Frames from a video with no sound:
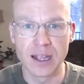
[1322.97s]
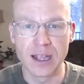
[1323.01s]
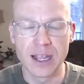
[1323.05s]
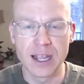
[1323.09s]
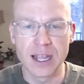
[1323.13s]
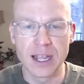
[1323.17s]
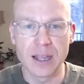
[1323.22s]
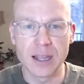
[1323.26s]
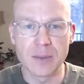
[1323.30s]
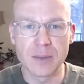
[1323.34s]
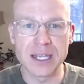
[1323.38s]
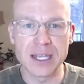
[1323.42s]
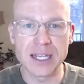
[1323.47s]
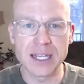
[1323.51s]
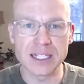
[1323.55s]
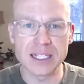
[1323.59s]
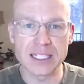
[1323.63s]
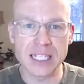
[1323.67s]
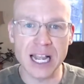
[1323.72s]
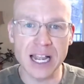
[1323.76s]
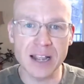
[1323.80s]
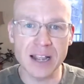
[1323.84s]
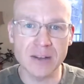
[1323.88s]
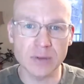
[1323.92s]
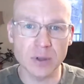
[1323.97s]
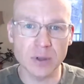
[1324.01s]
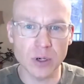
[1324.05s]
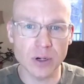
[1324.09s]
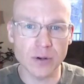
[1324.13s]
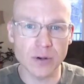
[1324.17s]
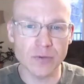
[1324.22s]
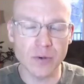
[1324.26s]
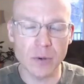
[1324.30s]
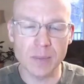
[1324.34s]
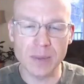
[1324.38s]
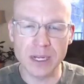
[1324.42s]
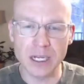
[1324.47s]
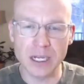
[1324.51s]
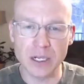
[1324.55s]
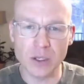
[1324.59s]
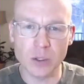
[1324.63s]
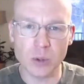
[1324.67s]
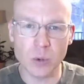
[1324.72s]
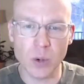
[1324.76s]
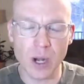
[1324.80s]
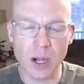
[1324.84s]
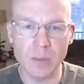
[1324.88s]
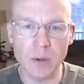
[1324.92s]
Because I have learned from
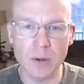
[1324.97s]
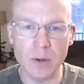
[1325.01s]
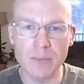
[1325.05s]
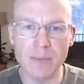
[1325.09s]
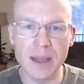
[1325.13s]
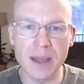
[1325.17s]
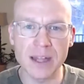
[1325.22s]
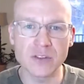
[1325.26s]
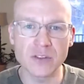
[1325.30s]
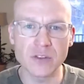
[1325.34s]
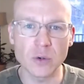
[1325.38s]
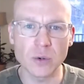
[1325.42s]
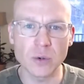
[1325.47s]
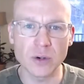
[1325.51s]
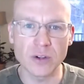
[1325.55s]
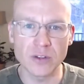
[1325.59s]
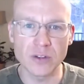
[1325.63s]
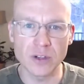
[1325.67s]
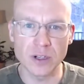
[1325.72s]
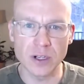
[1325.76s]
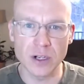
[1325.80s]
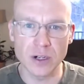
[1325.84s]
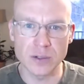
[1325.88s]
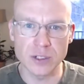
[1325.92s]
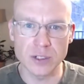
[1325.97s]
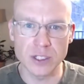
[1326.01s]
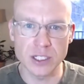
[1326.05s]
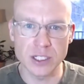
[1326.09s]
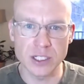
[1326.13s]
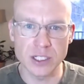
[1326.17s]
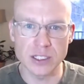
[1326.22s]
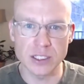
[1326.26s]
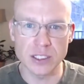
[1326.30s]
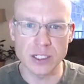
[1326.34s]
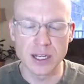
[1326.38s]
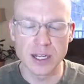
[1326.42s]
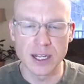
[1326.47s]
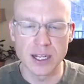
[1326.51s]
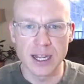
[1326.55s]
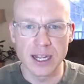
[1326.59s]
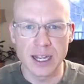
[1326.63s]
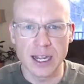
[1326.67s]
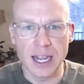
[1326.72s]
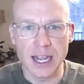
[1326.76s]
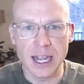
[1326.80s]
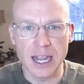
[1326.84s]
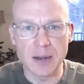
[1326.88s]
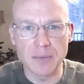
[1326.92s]
incredible mentors and coaches
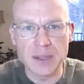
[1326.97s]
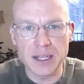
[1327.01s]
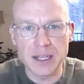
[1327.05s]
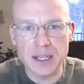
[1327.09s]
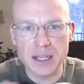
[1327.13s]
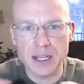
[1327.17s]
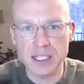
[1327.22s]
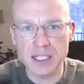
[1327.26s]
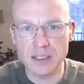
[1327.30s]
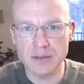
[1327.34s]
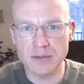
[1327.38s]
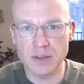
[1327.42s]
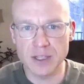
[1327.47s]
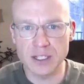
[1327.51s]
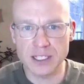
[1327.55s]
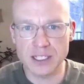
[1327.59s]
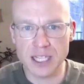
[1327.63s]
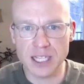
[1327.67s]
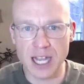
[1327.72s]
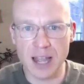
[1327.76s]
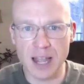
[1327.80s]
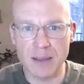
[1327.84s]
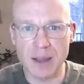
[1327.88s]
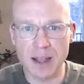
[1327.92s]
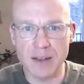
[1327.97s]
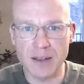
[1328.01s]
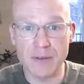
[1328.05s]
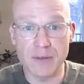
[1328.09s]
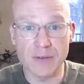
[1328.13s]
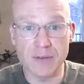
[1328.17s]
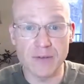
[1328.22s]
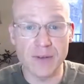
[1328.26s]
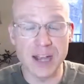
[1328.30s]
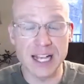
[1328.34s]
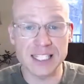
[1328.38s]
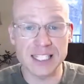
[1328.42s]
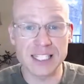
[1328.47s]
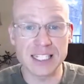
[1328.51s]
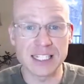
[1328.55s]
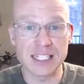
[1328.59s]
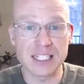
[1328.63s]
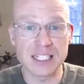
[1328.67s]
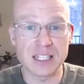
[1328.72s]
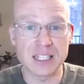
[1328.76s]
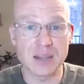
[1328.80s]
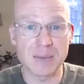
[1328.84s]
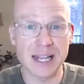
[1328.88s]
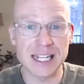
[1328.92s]
and because of the time I've invested
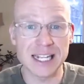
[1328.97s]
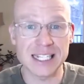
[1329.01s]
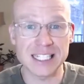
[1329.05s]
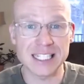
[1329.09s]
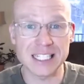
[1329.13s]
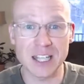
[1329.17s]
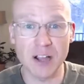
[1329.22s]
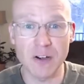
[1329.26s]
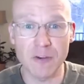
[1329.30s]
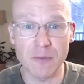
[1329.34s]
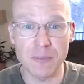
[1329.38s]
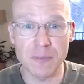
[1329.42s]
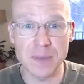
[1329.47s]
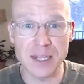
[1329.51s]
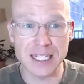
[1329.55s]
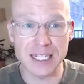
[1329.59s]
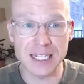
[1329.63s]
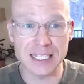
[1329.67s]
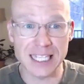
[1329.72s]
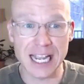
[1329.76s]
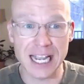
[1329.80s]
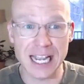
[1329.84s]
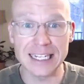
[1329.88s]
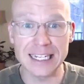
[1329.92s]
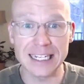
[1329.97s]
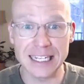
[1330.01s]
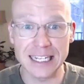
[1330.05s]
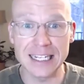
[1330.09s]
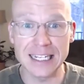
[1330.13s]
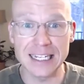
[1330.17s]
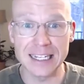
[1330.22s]
into myself, because I needed it,